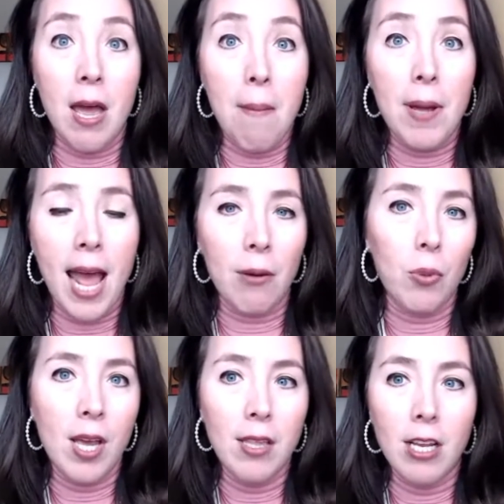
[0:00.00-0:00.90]
But
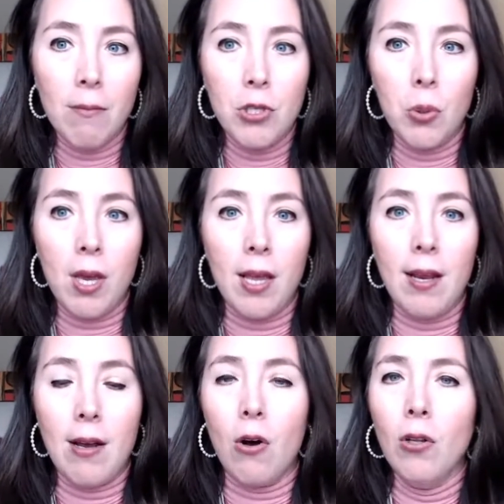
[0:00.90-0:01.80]
we ended up doing
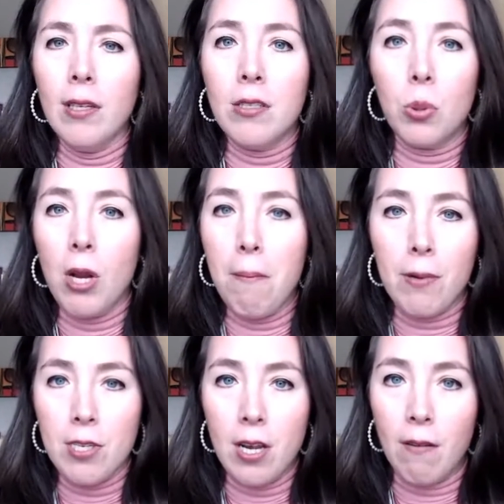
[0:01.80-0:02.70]
only
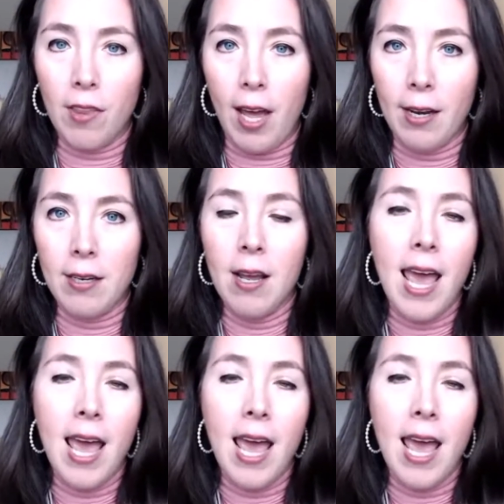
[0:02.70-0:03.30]
20% of that.